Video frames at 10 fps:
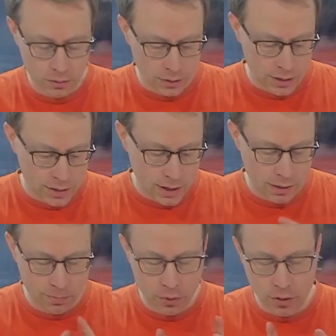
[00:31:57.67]
Let's say
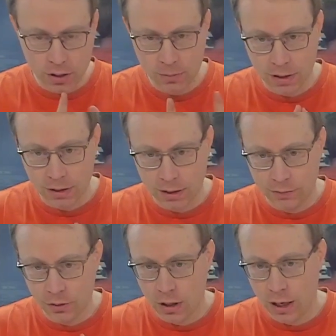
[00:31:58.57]
approximately
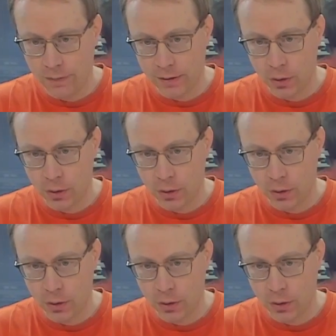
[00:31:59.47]
if you're having